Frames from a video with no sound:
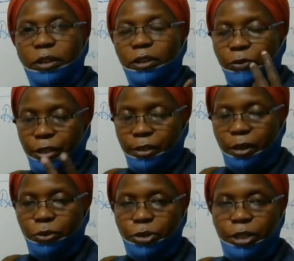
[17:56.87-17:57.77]
if it is
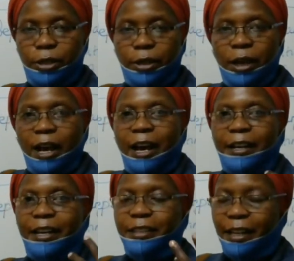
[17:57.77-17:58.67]
a routine.
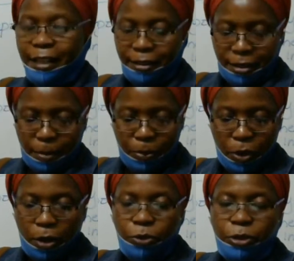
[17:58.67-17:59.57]
Another example
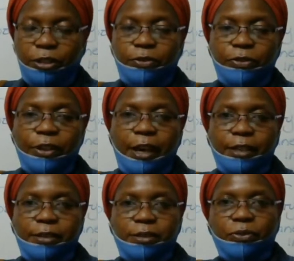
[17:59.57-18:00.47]
I would give here
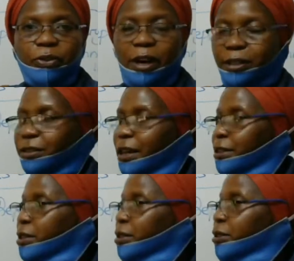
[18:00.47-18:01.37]
is the fact
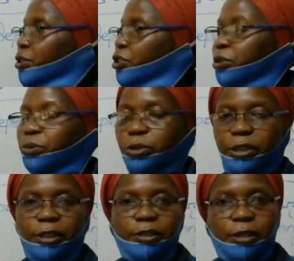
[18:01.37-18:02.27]
that
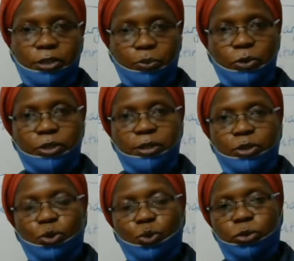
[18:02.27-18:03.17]
Chibuli is a
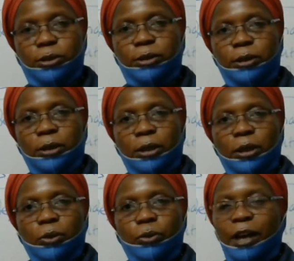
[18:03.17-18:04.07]
sports school.
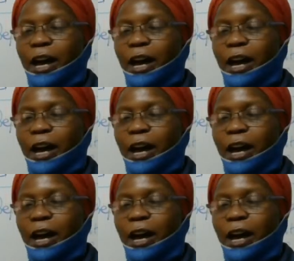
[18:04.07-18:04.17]
We